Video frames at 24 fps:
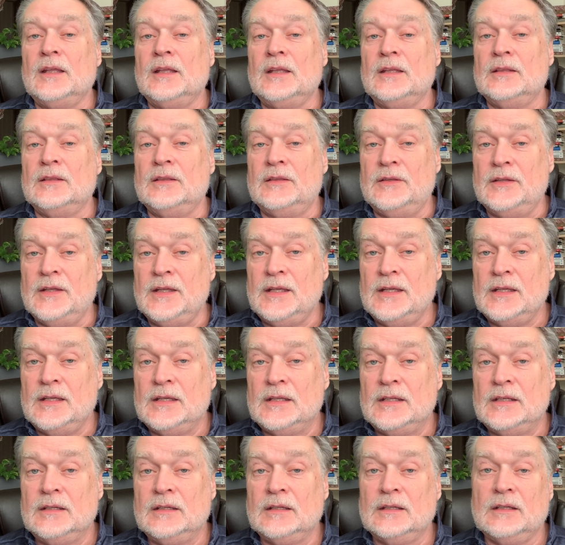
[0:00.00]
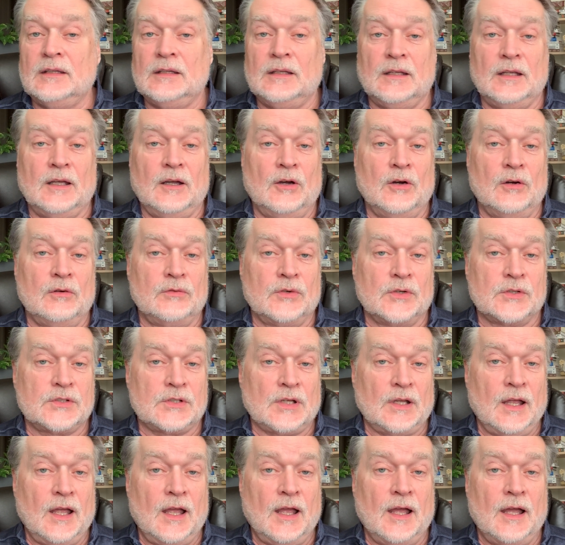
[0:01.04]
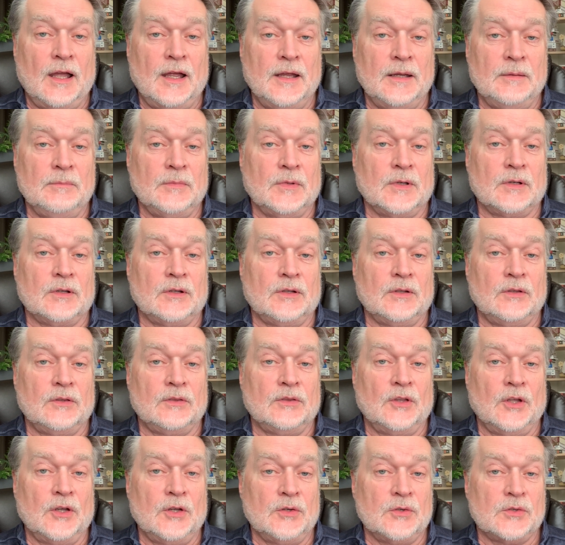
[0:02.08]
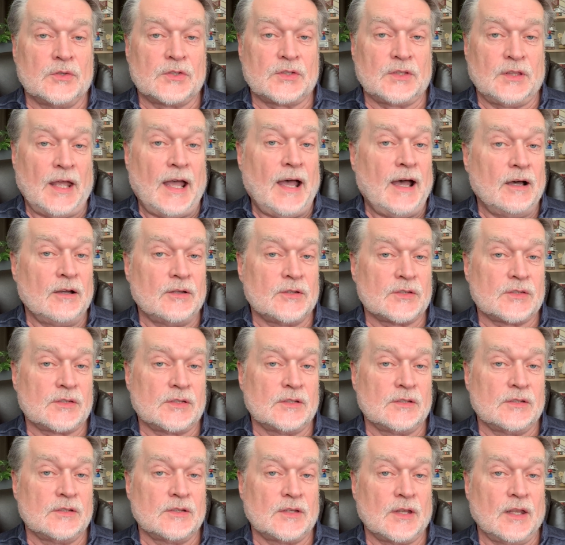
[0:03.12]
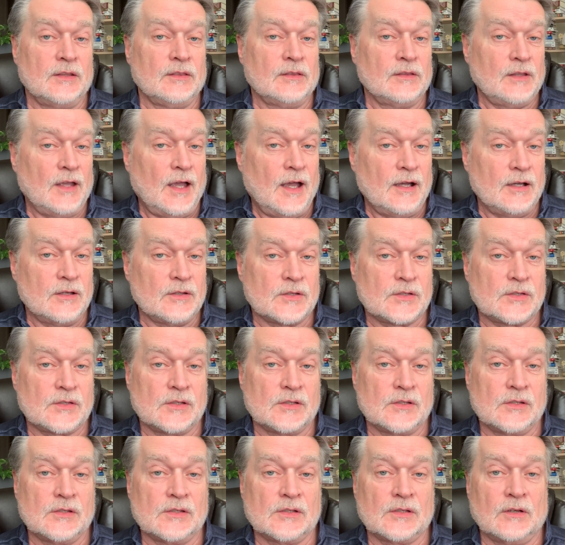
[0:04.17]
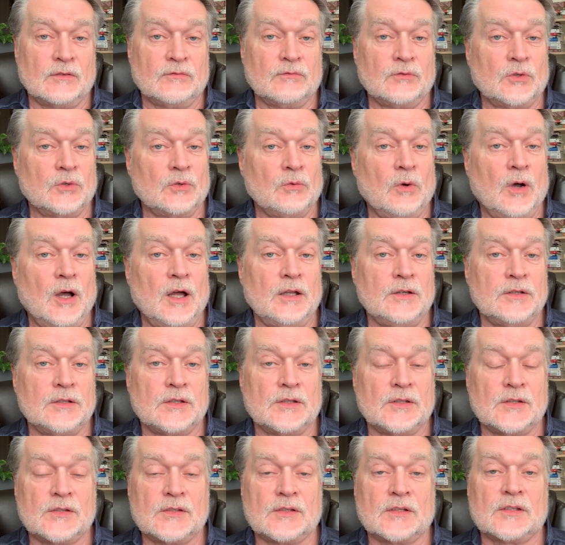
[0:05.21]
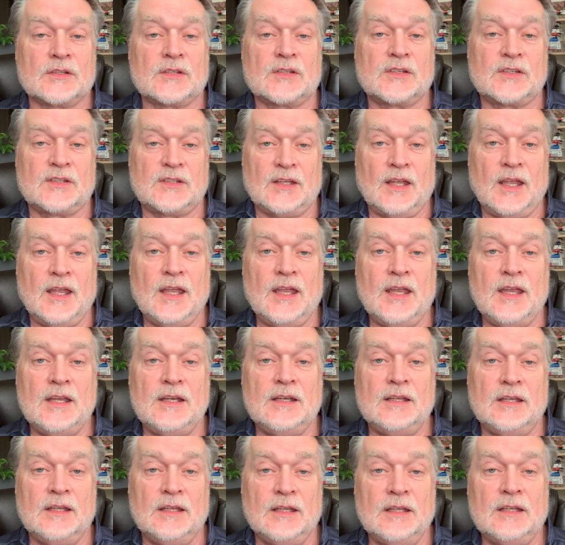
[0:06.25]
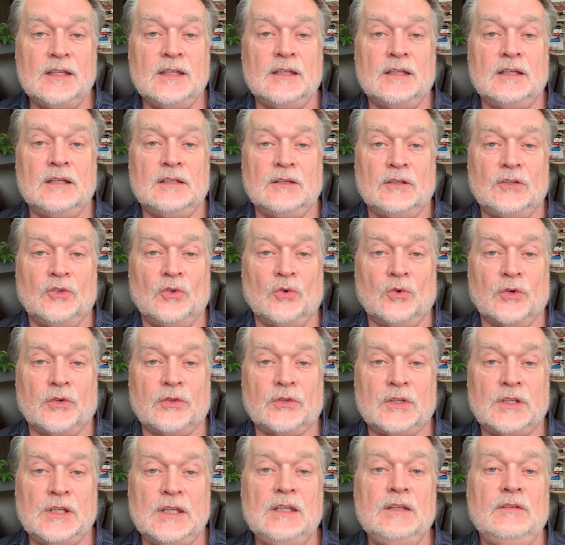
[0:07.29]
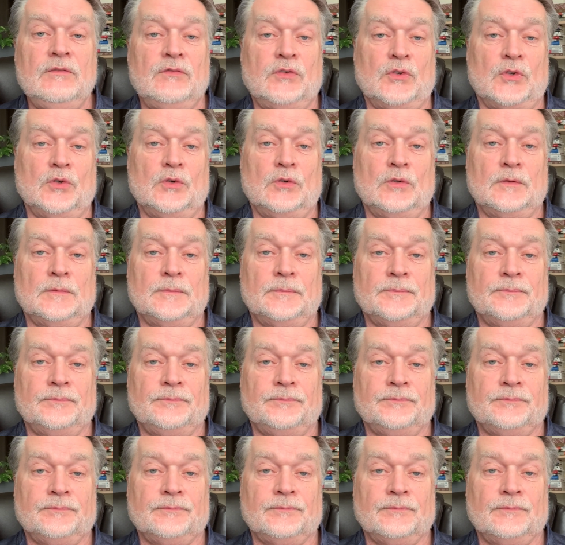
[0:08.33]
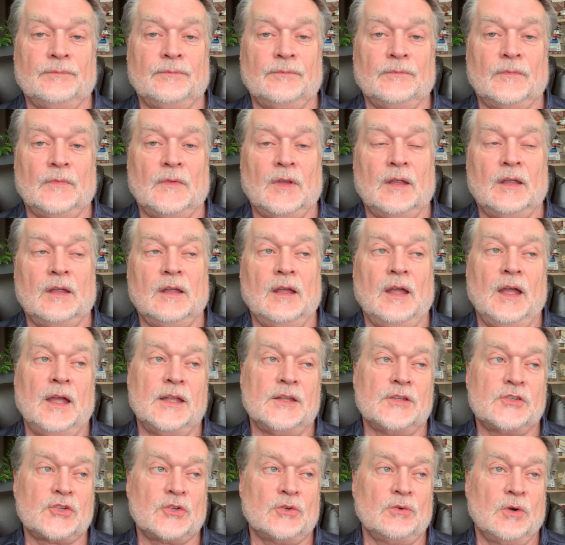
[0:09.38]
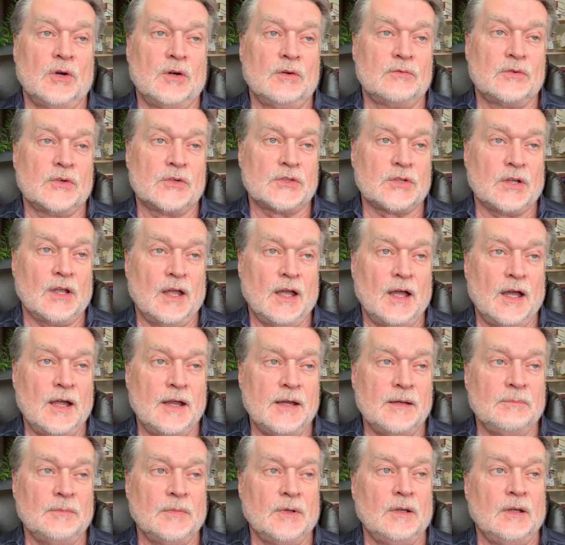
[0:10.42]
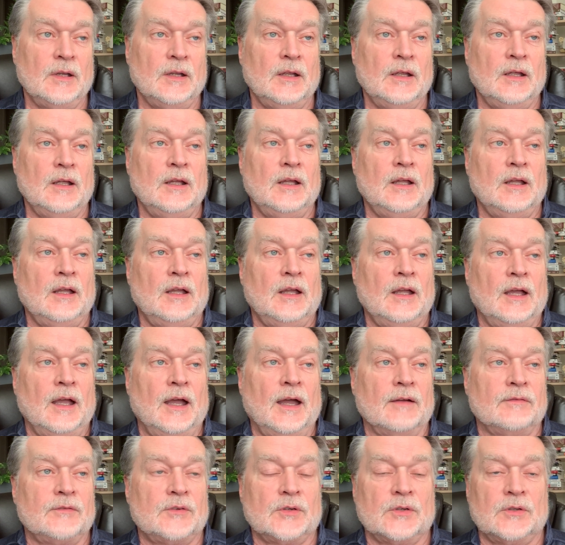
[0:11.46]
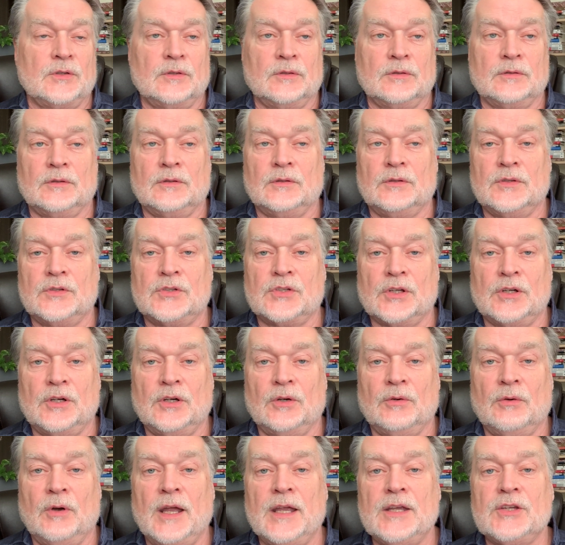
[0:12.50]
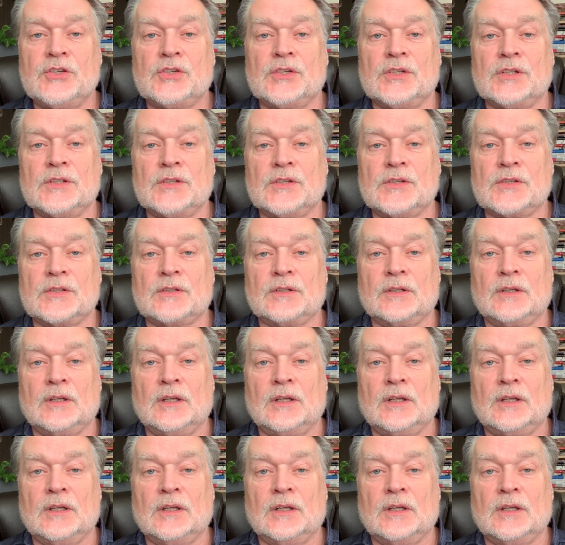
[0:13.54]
Then, over time, those thousands and thousands of Rwandans stayed in North Kivu. And so over time, after generations,